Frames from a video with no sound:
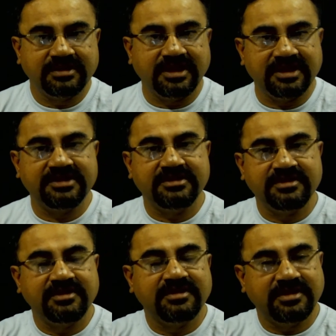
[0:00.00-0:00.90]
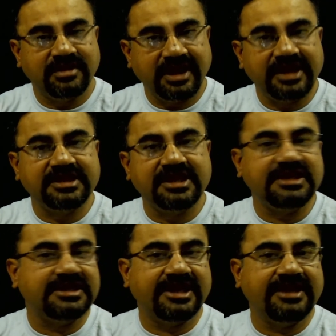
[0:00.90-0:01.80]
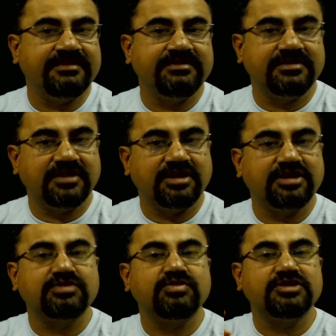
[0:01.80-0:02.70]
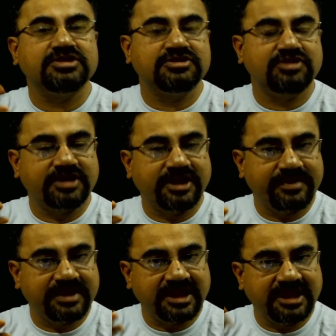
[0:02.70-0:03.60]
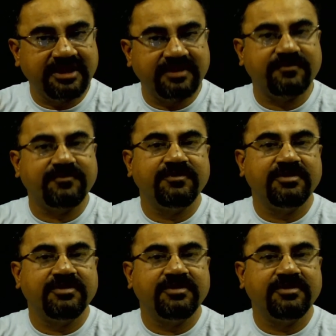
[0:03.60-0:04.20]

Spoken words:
And at that time Earth was not having enough